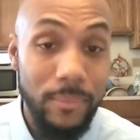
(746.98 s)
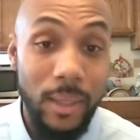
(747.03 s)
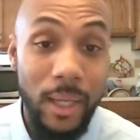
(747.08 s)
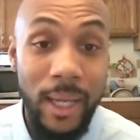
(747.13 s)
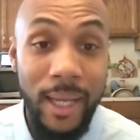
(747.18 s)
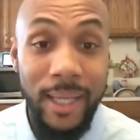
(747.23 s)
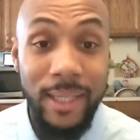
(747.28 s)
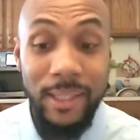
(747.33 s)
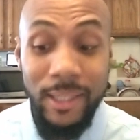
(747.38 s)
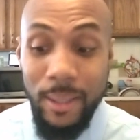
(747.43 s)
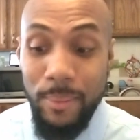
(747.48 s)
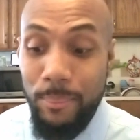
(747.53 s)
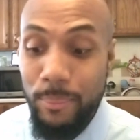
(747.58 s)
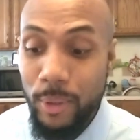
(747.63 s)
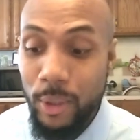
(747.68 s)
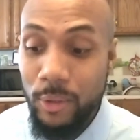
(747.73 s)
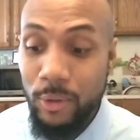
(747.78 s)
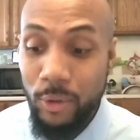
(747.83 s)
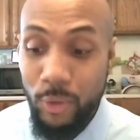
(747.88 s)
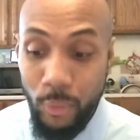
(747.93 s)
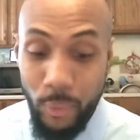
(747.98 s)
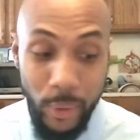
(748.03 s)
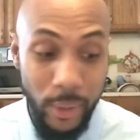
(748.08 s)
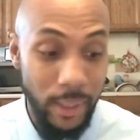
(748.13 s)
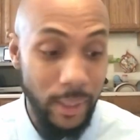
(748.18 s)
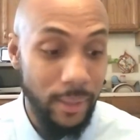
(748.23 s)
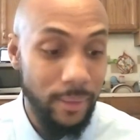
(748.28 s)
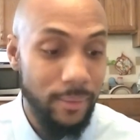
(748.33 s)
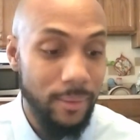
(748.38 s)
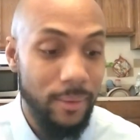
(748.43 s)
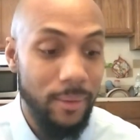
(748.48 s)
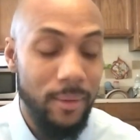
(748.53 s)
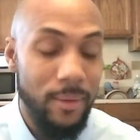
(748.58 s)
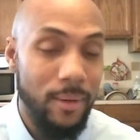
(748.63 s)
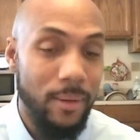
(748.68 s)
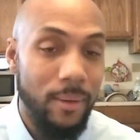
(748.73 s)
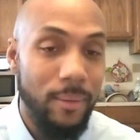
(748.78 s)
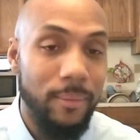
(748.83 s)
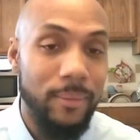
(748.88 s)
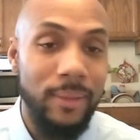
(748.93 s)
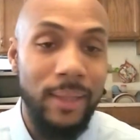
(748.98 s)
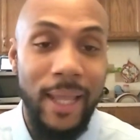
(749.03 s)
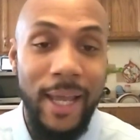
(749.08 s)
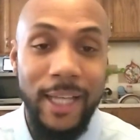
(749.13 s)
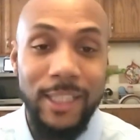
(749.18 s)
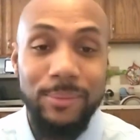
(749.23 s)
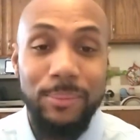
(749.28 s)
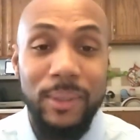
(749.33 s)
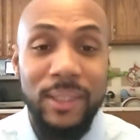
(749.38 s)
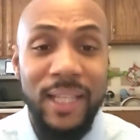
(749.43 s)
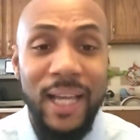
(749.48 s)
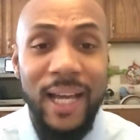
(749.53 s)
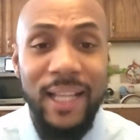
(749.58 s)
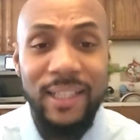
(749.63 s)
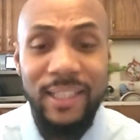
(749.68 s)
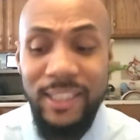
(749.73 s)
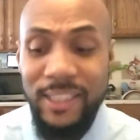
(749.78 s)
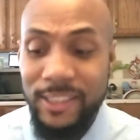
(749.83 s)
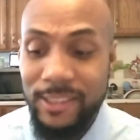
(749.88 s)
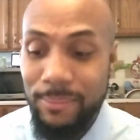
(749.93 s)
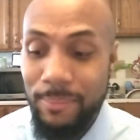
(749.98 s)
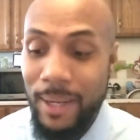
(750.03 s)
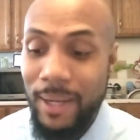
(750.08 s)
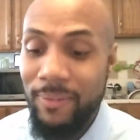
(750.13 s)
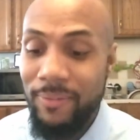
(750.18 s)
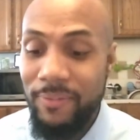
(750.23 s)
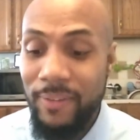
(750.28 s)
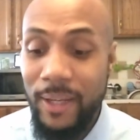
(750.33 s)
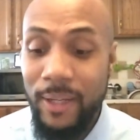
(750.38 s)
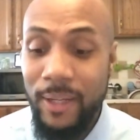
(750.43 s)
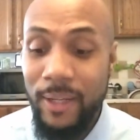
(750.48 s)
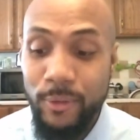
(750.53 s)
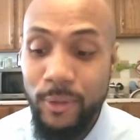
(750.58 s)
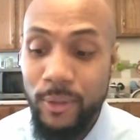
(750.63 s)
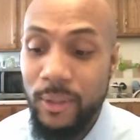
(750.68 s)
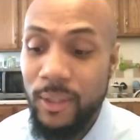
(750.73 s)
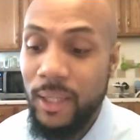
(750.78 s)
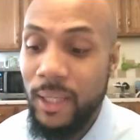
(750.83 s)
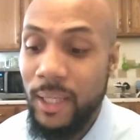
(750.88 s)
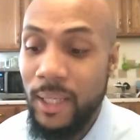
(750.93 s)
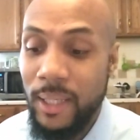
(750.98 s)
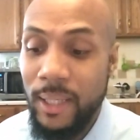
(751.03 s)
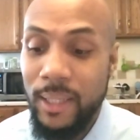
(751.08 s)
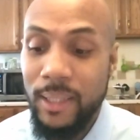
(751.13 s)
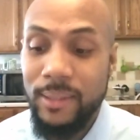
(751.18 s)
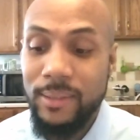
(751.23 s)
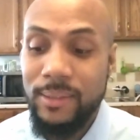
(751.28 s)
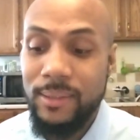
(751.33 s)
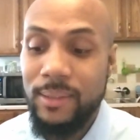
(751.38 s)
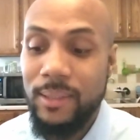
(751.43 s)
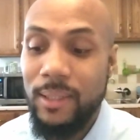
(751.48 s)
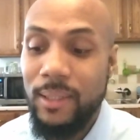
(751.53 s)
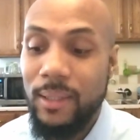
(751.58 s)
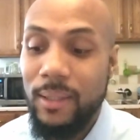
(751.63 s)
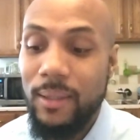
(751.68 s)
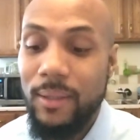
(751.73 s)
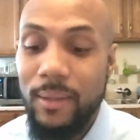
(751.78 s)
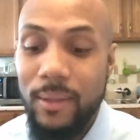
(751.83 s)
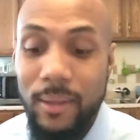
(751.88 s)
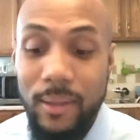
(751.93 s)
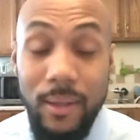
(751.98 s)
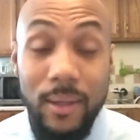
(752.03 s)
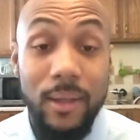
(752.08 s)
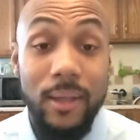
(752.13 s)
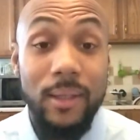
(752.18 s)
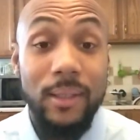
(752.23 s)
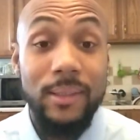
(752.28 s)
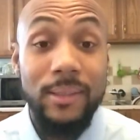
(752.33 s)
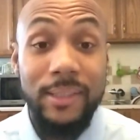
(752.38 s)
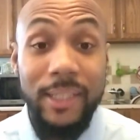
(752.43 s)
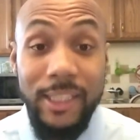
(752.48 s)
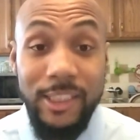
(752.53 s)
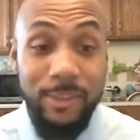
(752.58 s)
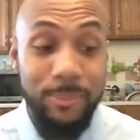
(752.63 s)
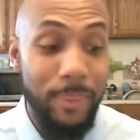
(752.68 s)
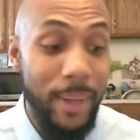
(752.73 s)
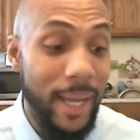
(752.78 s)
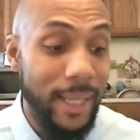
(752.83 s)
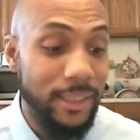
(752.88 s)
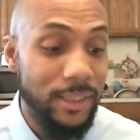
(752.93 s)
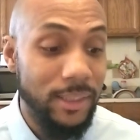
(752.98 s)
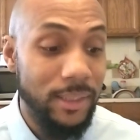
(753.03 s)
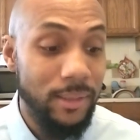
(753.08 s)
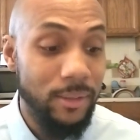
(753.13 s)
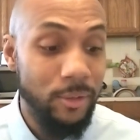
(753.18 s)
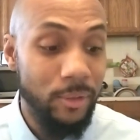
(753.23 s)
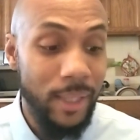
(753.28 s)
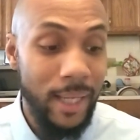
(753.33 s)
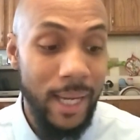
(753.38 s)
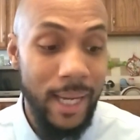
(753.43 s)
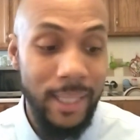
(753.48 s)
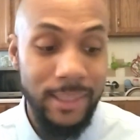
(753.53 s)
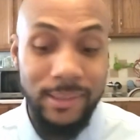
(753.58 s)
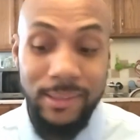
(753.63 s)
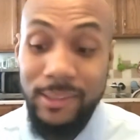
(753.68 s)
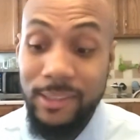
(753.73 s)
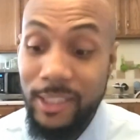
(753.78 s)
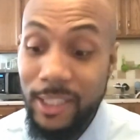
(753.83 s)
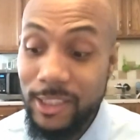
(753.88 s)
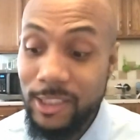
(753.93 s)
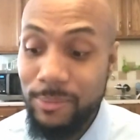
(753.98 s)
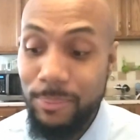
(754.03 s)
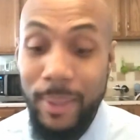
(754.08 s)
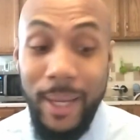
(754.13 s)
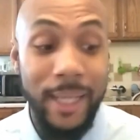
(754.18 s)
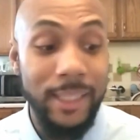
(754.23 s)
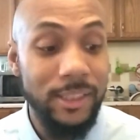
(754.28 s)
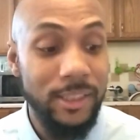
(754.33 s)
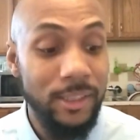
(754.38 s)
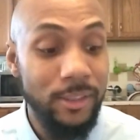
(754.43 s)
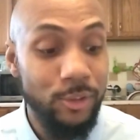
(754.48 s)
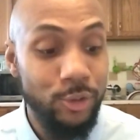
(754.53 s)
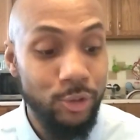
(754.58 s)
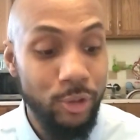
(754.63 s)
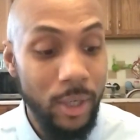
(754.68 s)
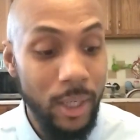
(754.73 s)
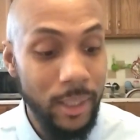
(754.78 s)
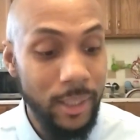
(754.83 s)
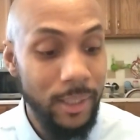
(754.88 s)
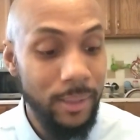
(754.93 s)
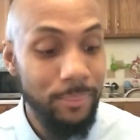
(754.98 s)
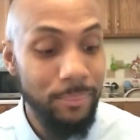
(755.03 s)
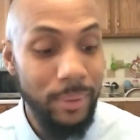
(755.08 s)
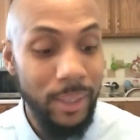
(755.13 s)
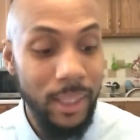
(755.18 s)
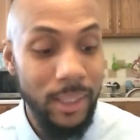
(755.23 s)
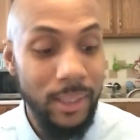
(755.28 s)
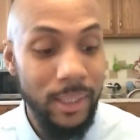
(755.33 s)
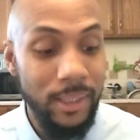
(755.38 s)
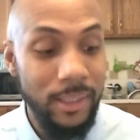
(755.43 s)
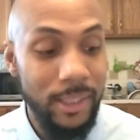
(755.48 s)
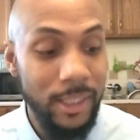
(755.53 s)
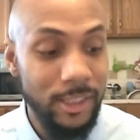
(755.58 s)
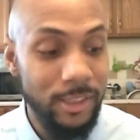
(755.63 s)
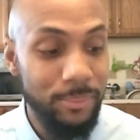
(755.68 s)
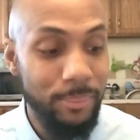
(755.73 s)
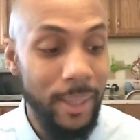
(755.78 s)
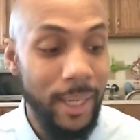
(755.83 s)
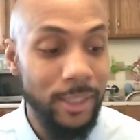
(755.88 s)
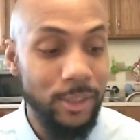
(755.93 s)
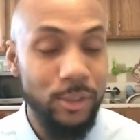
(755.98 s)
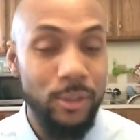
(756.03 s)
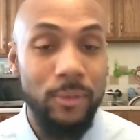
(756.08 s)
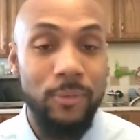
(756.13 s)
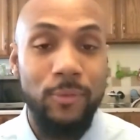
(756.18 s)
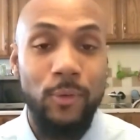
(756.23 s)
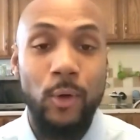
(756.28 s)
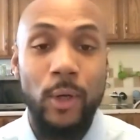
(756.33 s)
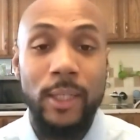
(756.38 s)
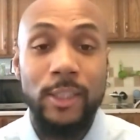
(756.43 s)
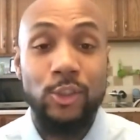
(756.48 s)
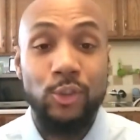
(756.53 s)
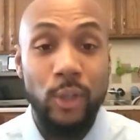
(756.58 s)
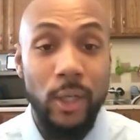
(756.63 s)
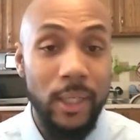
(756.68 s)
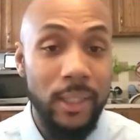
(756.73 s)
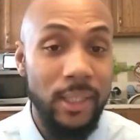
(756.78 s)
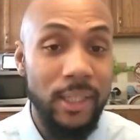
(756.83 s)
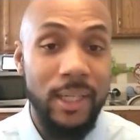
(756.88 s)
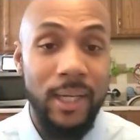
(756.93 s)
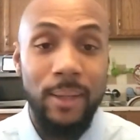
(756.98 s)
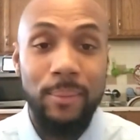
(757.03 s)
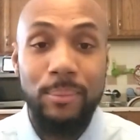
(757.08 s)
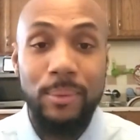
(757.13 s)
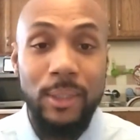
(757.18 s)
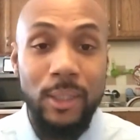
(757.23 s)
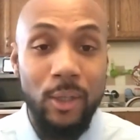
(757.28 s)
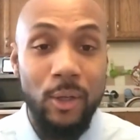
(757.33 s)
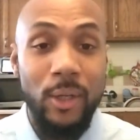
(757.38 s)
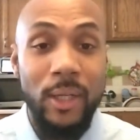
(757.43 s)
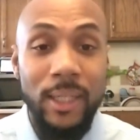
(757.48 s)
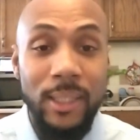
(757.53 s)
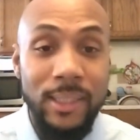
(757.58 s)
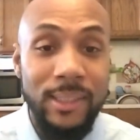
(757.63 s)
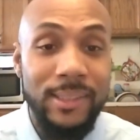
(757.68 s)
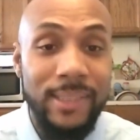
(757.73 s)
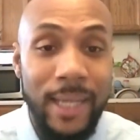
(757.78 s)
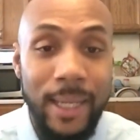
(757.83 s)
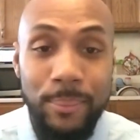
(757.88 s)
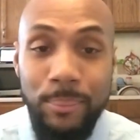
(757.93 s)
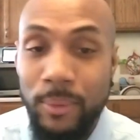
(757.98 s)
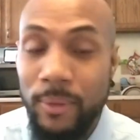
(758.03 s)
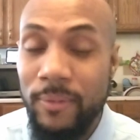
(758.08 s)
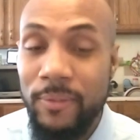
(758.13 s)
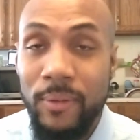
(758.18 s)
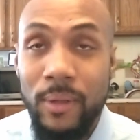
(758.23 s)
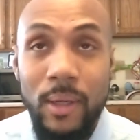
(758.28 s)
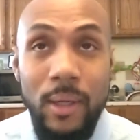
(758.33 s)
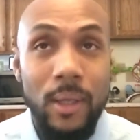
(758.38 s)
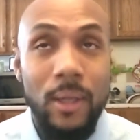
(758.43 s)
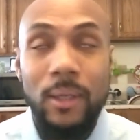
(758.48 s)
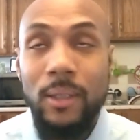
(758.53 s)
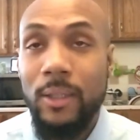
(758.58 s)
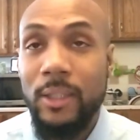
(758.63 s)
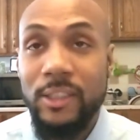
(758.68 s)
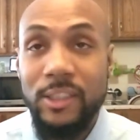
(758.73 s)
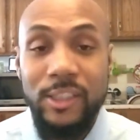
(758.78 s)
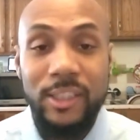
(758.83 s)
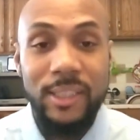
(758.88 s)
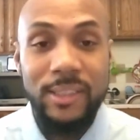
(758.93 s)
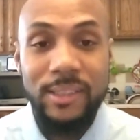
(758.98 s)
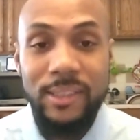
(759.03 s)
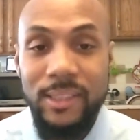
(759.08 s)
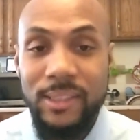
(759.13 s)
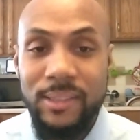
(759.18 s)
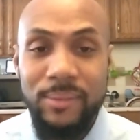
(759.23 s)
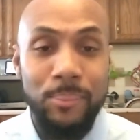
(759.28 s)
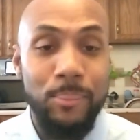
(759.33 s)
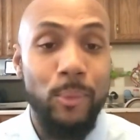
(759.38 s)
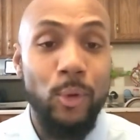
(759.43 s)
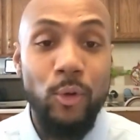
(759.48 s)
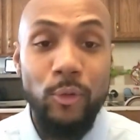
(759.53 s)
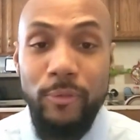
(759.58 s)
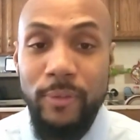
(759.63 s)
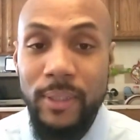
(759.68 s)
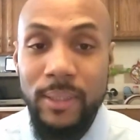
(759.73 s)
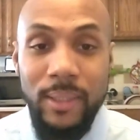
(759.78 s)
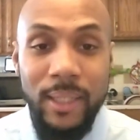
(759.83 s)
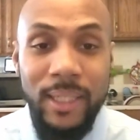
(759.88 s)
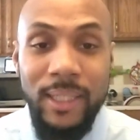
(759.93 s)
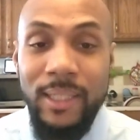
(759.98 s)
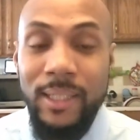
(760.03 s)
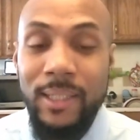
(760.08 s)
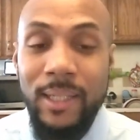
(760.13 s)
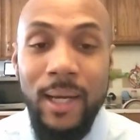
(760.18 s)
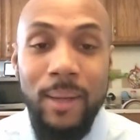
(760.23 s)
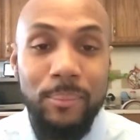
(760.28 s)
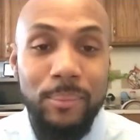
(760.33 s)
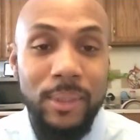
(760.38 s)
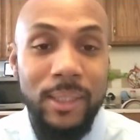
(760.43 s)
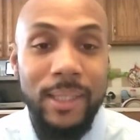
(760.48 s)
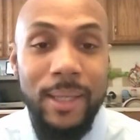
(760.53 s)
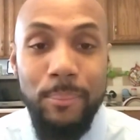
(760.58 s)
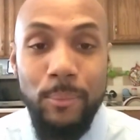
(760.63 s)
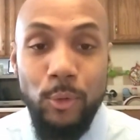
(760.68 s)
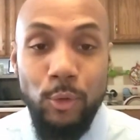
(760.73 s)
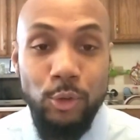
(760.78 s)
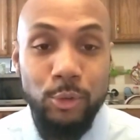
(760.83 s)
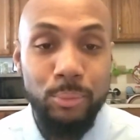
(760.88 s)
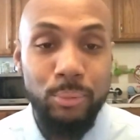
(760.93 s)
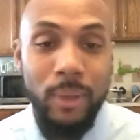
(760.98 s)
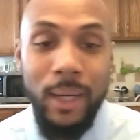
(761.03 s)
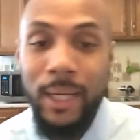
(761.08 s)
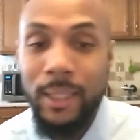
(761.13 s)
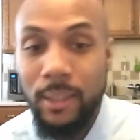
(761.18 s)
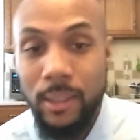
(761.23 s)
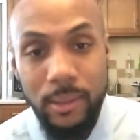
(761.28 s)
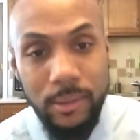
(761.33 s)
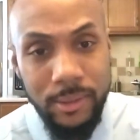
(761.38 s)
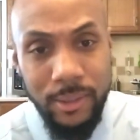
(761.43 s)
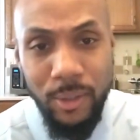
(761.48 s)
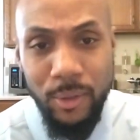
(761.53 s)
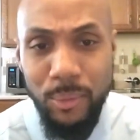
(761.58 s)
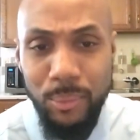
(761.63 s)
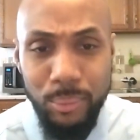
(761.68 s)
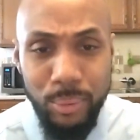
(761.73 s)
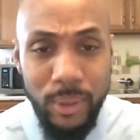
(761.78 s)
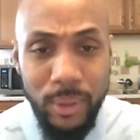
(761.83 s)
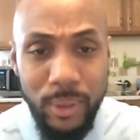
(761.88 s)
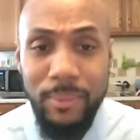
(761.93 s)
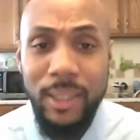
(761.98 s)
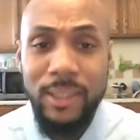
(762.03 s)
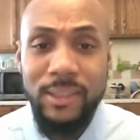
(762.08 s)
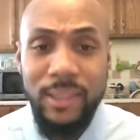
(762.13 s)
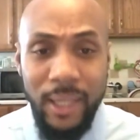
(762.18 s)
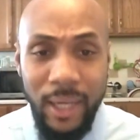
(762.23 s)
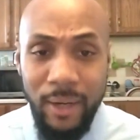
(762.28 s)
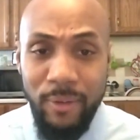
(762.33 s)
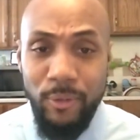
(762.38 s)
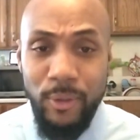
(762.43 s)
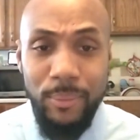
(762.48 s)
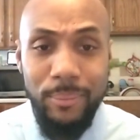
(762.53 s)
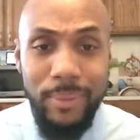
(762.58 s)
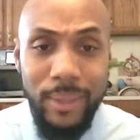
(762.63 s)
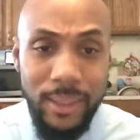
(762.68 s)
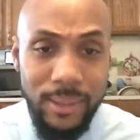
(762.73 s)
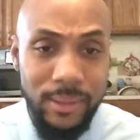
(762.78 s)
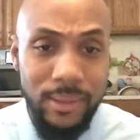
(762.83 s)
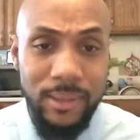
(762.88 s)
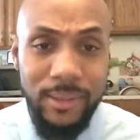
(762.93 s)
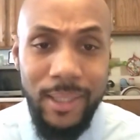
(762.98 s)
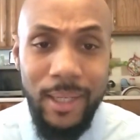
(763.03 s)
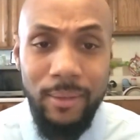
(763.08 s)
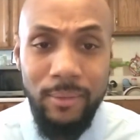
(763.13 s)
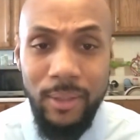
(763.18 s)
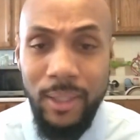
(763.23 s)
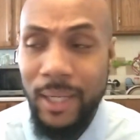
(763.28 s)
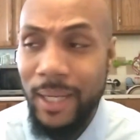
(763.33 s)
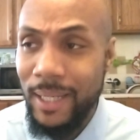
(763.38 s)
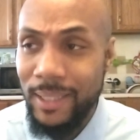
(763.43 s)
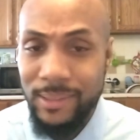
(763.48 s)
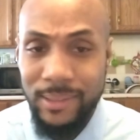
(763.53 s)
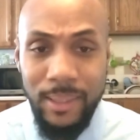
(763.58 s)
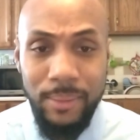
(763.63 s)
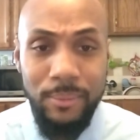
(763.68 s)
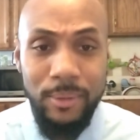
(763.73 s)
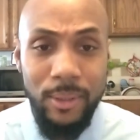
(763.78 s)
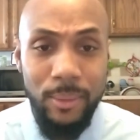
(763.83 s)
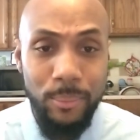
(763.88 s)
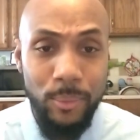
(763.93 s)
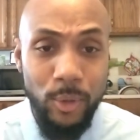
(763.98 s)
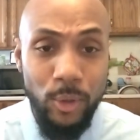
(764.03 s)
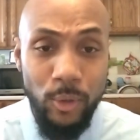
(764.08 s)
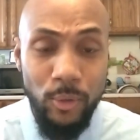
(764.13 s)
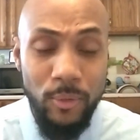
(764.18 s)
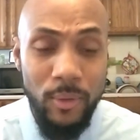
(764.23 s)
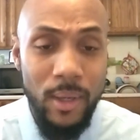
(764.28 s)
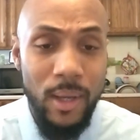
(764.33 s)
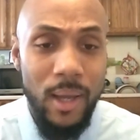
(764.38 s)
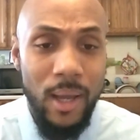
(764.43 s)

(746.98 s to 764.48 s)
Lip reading: And number 3, last but not least, my favorite is dispatching, you guys. Dispatching, trucking, being a dispatcher for a trucking company or any type of logistics, moving, any company that moves products. So pretty much every business out there has something to move.